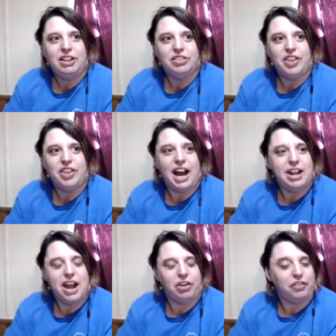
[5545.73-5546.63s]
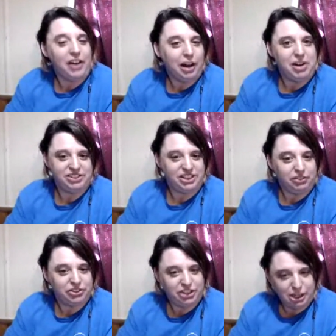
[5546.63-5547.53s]
that I never found
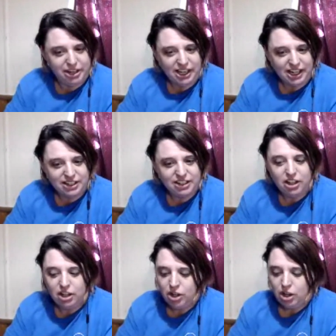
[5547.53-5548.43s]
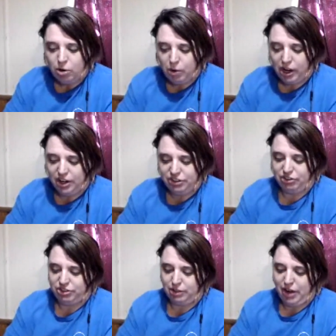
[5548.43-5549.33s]
myself skimming it. Whereas
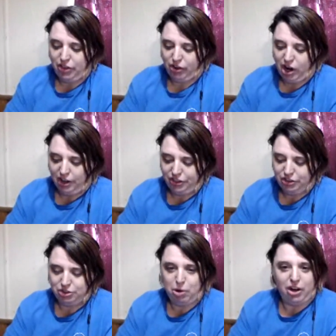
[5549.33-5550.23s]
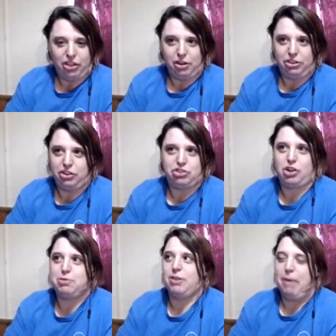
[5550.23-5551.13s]
there's some other authors where the
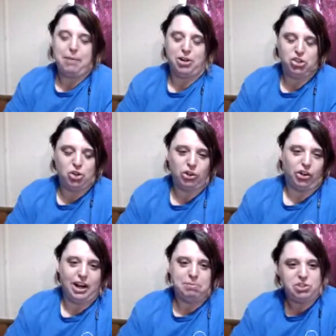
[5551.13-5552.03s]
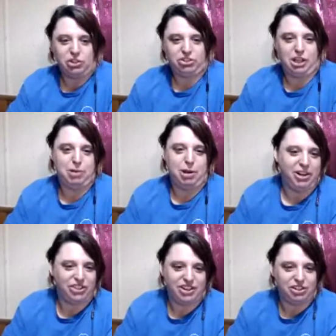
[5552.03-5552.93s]
description might be shorter and I'm still skimming it
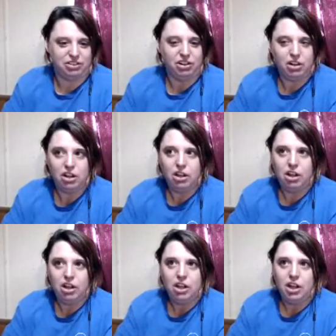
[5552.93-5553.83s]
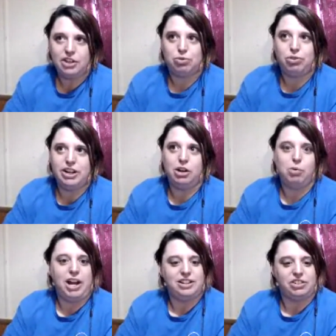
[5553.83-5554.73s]
because it's written in a
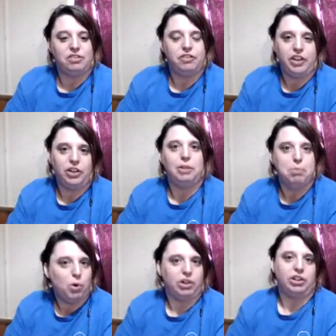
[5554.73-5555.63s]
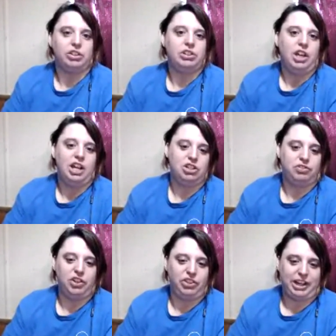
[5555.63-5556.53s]
way it doesn't feel important. It just
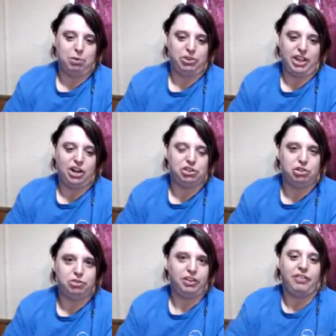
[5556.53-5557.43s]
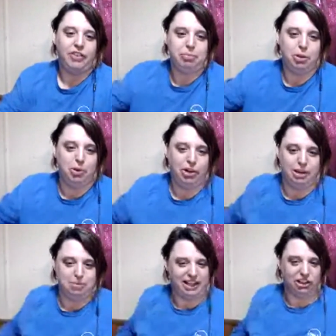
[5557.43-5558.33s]
feels like it was there to fluff up the book and
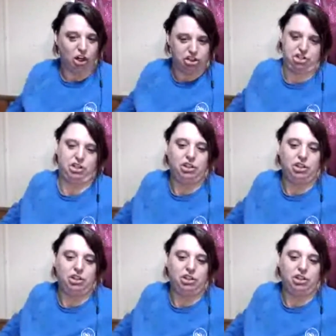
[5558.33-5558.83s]
make it larger.